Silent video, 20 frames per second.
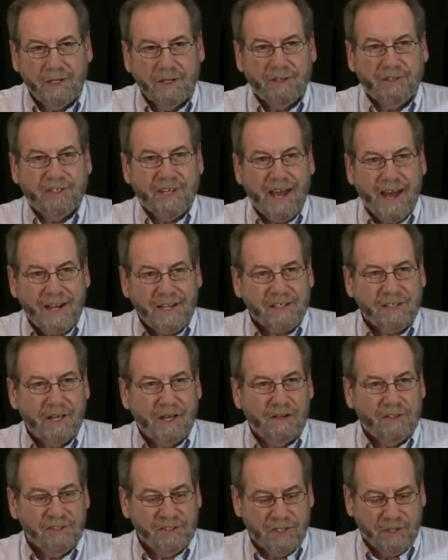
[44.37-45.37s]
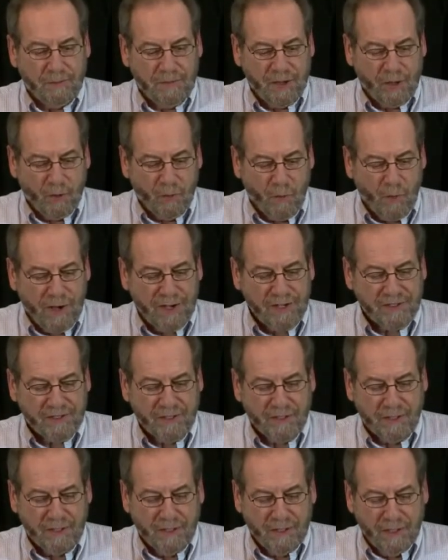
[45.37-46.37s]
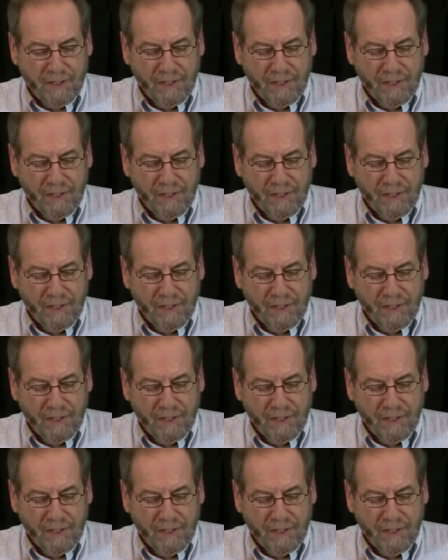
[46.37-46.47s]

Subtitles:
your tax dollars that are being wasted,